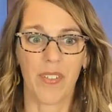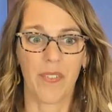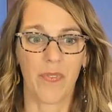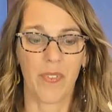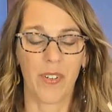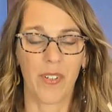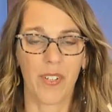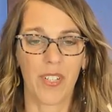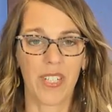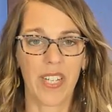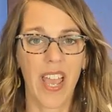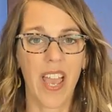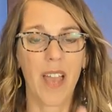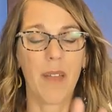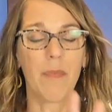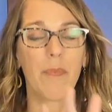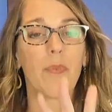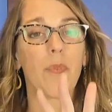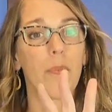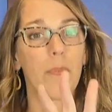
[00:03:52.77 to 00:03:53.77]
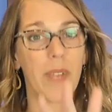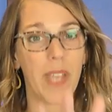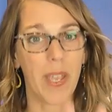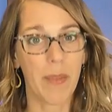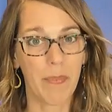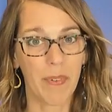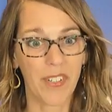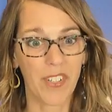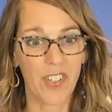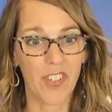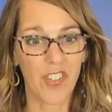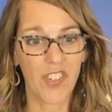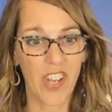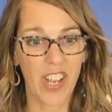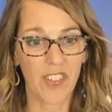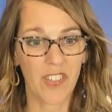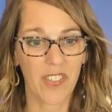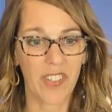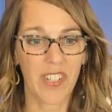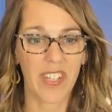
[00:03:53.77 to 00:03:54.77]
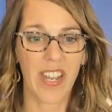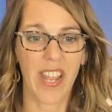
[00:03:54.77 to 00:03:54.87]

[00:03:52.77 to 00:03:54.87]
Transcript: The first tab will be able to change